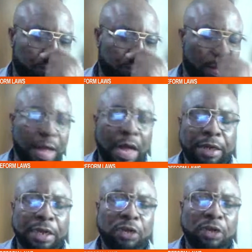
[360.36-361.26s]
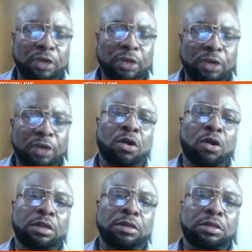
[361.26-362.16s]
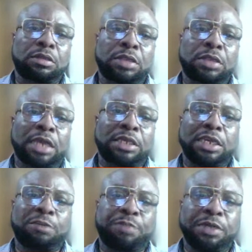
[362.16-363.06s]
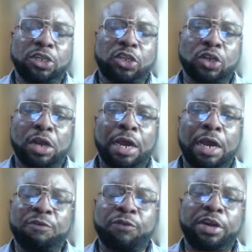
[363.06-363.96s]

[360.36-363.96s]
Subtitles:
and they do what they call tax expenditure, and before they